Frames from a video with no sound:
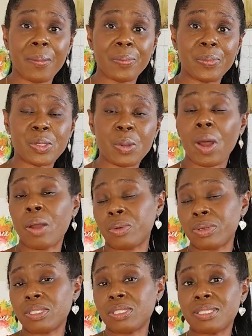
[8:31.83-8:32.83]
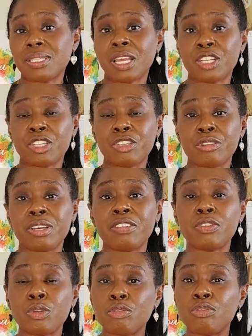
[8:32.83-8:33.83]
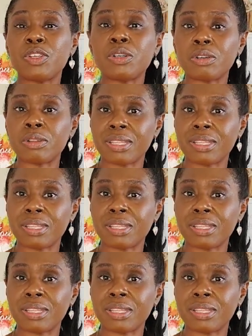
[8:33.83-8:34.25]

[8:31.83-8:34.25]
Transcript: So I want to say to you, if you feel